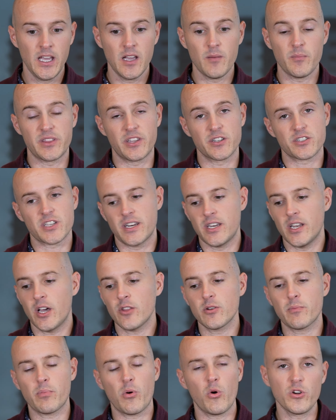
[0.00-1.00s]
But there's
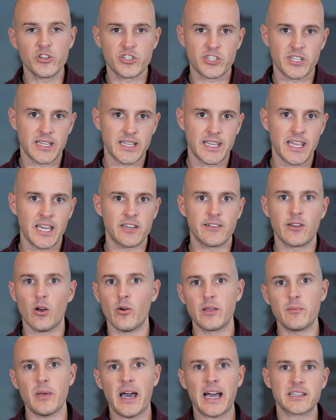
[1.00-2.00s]
another portion, again,
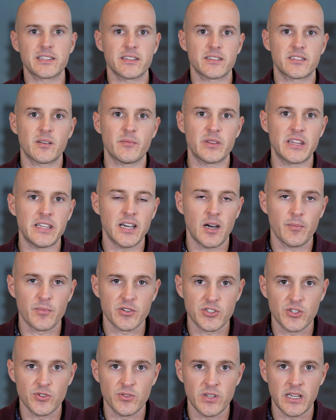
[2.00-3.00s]
going back to some of the
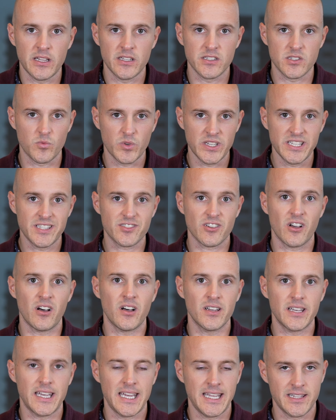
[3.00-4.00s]
opportunities we
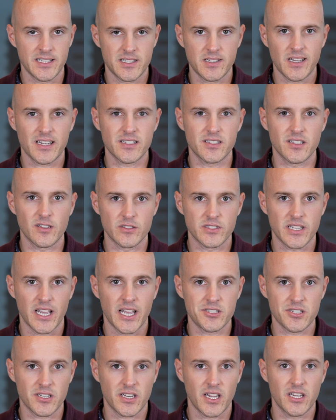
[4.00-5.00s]
saw in the tech sales
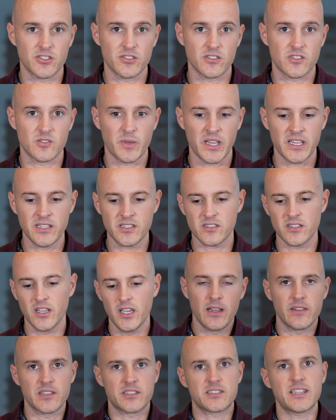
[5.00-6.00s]
education space.
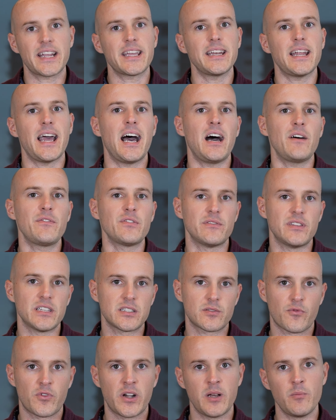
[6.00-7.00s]
The second half of
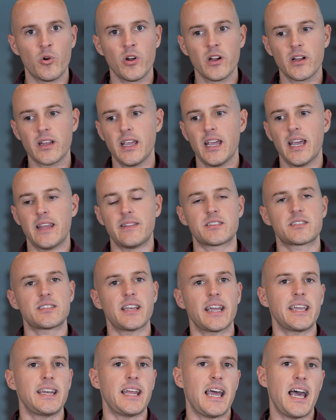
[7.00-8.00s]
this framework and the
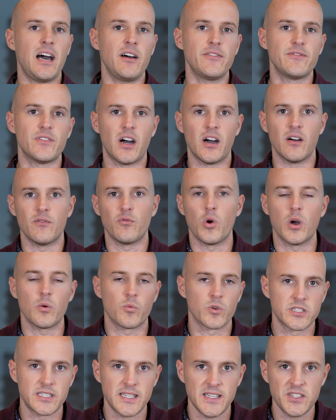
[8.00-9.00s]
second half of what
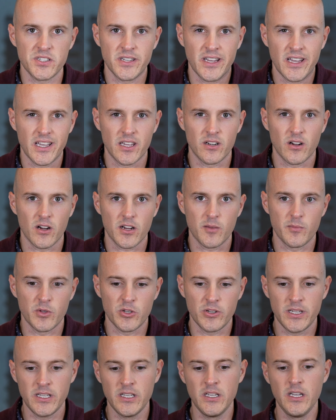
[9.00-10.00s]
we're teaching in our
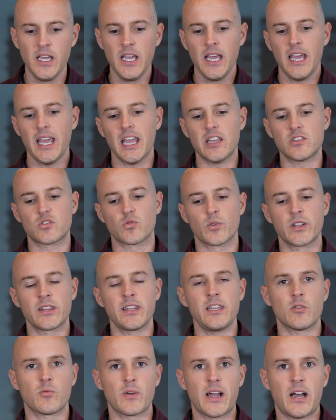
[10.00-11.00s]
community is
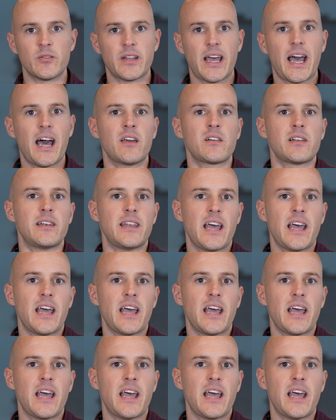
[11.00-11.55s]
really around how to